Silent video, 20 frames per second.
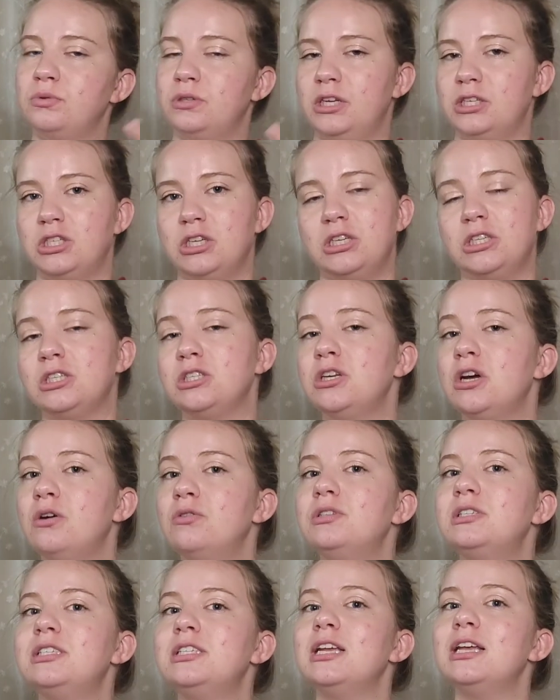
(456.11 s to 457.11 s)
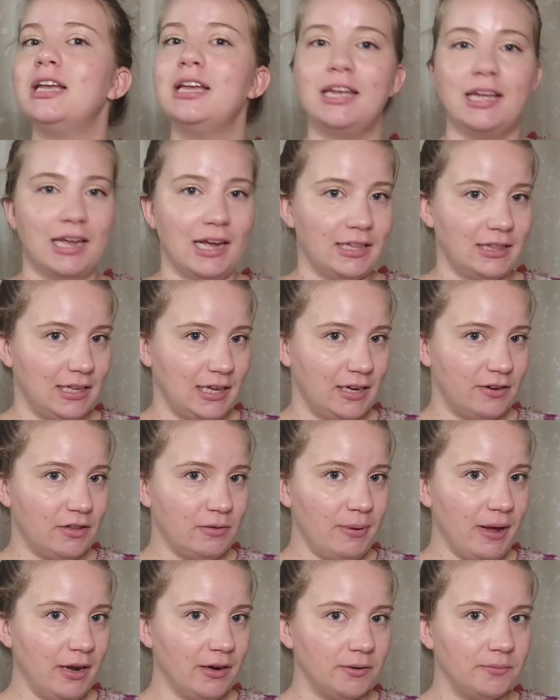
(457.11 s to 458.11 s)
religious notes at the end of
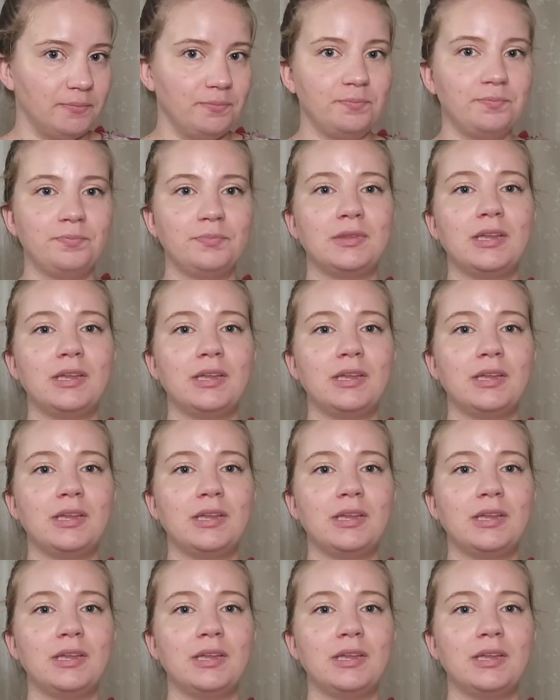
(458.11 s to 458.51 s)
the pattern.